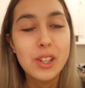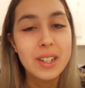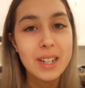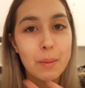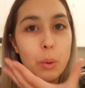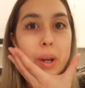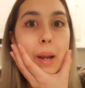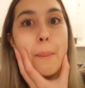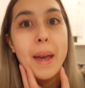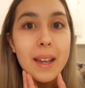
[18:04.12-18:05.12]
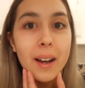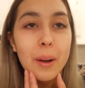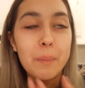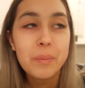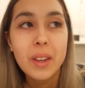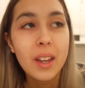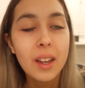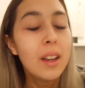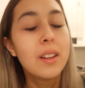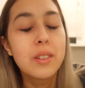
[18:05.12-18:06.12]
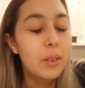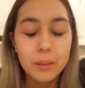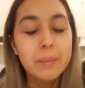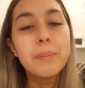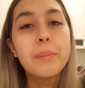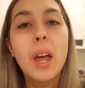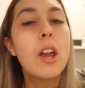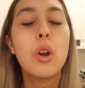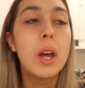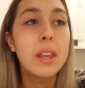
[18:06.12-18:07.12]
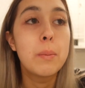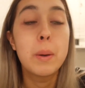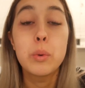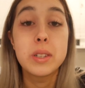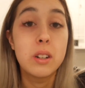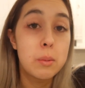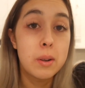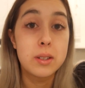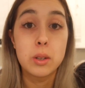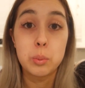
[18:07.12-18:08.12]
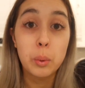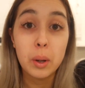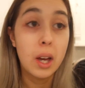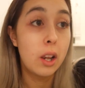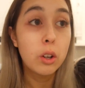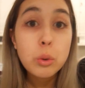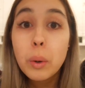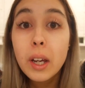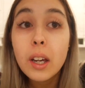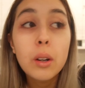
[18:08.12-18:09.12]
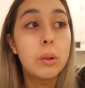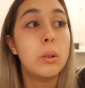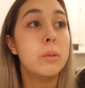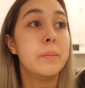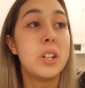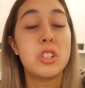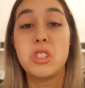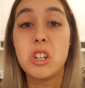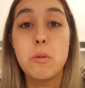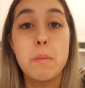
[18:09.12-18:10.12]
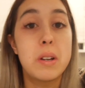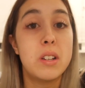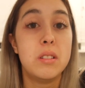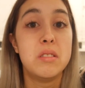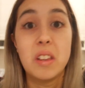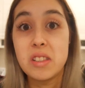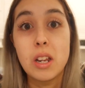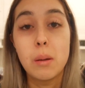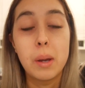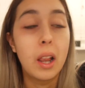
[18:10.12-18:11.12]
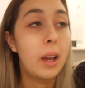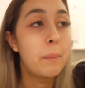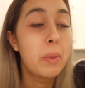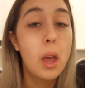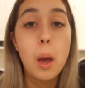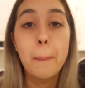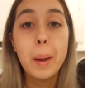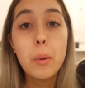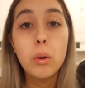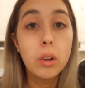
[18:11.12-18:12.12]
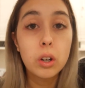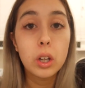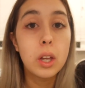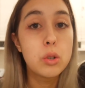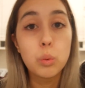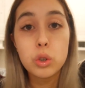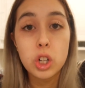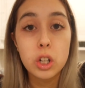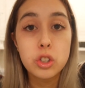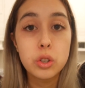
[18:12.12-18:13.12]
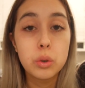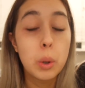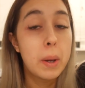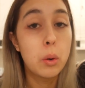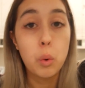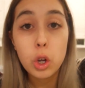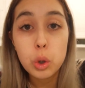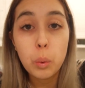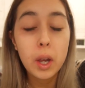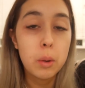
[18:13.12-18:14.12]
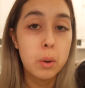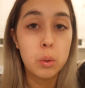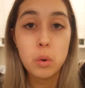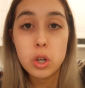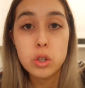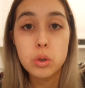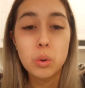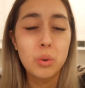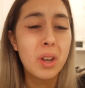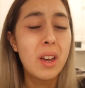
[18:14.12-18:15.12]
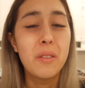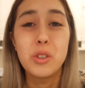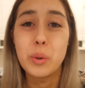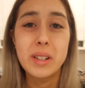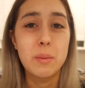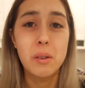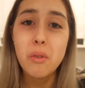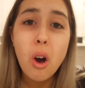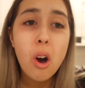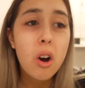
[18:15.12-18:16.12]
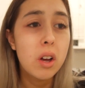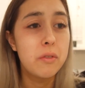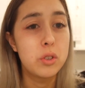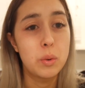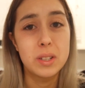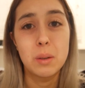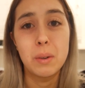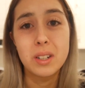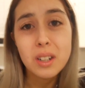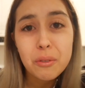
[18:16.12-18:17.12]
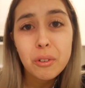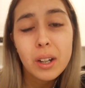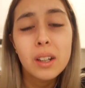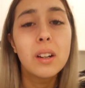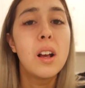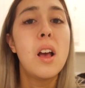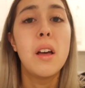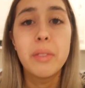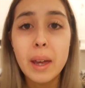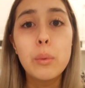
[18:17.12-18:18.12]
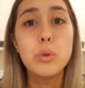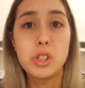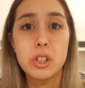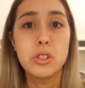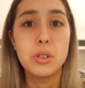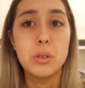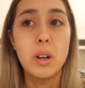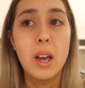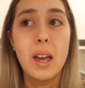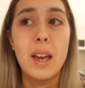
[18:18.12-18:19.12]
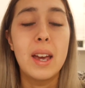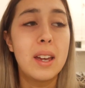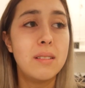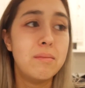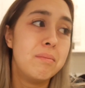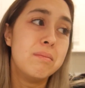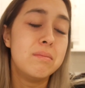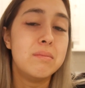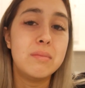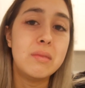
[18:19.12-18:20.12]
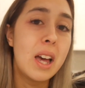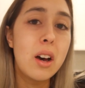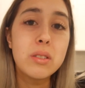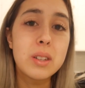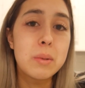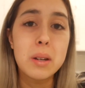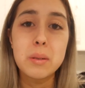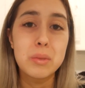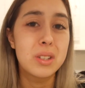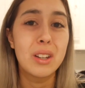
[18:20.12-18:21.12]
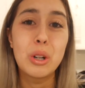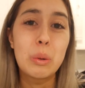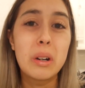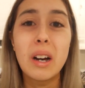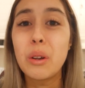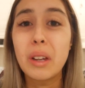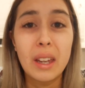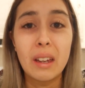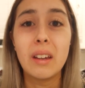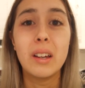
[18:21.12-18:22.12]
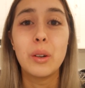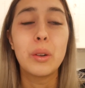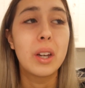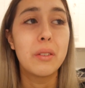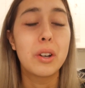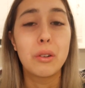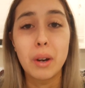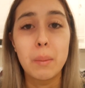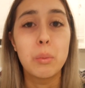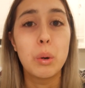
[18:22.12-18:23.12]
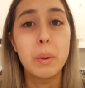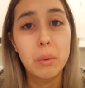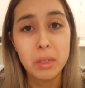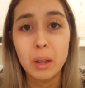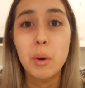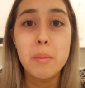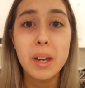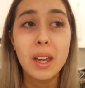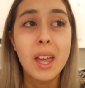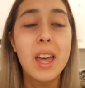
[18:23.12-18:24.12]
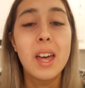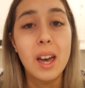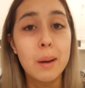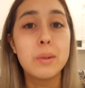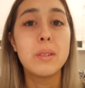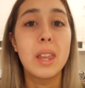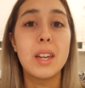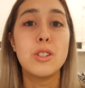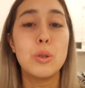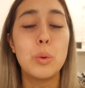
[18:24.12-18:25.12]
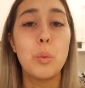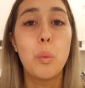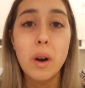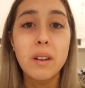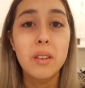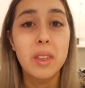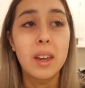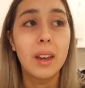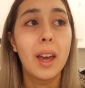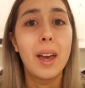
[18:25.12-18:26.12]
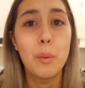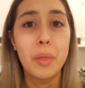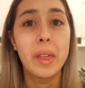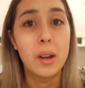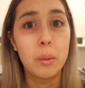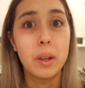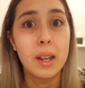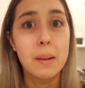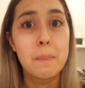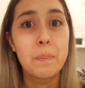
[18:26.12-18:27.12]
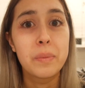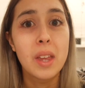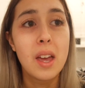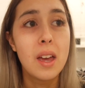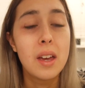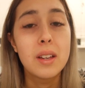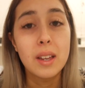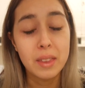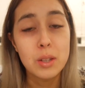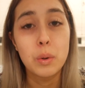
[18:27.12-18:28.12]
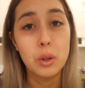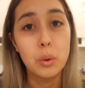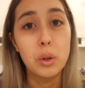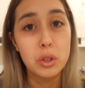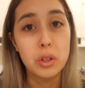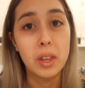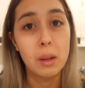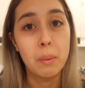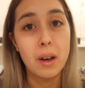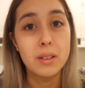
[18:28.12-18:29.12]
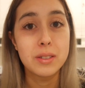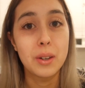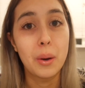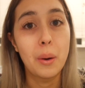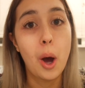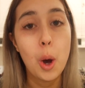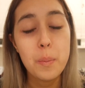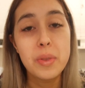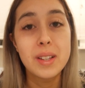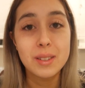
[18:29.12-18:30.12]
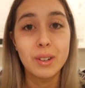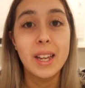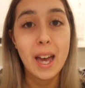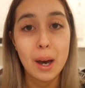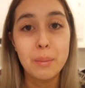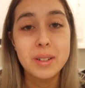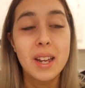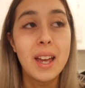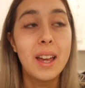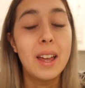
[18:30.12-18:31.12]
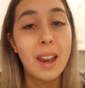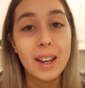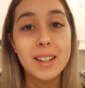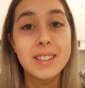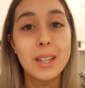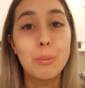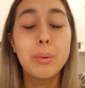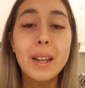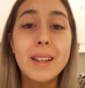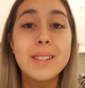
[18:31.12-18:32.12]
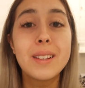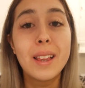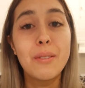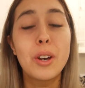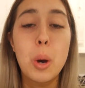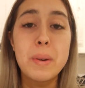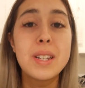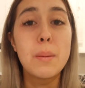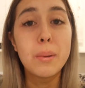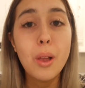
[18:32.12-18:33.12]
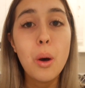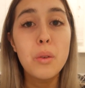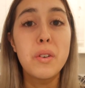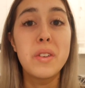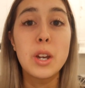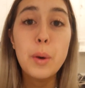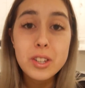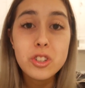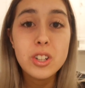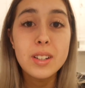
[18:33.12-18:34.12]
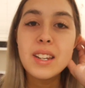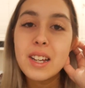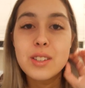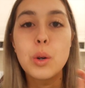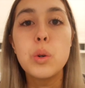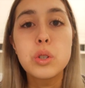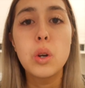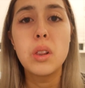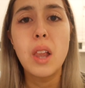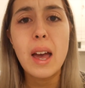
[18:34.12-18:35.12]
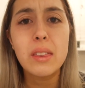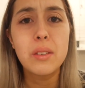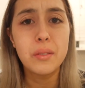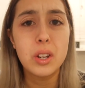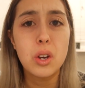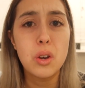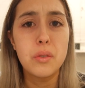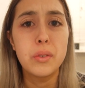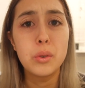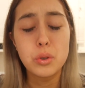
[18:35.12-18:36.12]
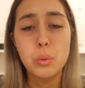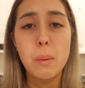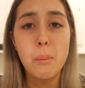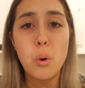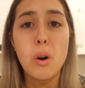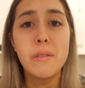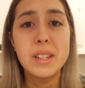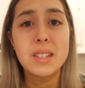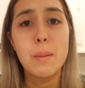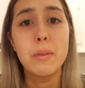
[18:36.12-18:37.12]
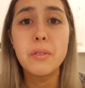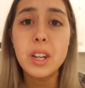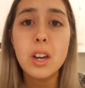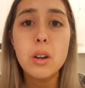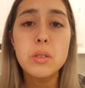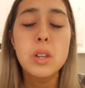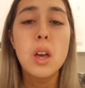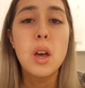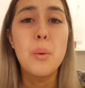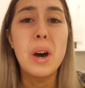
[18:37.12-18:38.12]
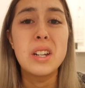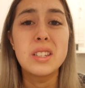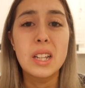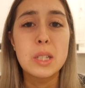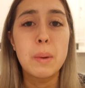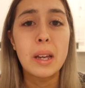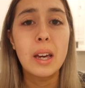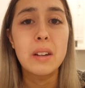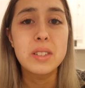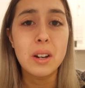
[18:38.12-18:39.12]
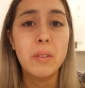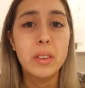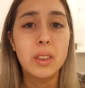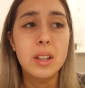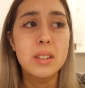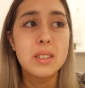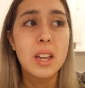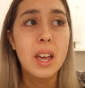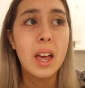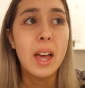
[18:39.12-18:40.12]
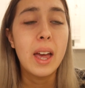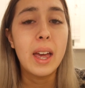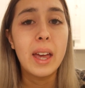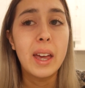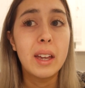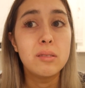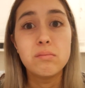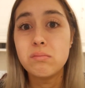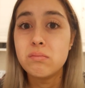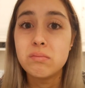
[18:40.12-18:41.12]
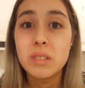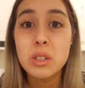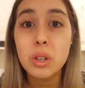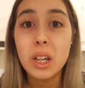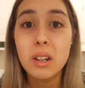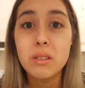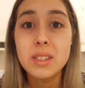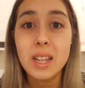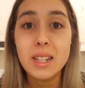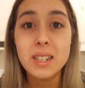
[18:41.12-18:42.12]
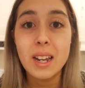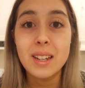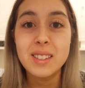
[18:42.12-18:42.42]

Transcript: you can tell I'm not wearing makeup. So, I don't know, either people stare at me because I look weird, or they just stare at me because they stare at me. Like, people will look and will judge you no matter what you wear, no matter what you do. If you're doing something wrong, if you're doing something different, they will judge you. And now sometimes I'm just like, you know what, I don't care. I don't give a crap what people think about me. I'm there to do one thing and one thing only, and that's what you should think about. So I hope this really helped, and like I said, please leave a comment down below if you have any questions. And yeah, so also like the video if you do want more of these type of videos where I just explain kind of stuff like this. And that's all I kind of have to say today.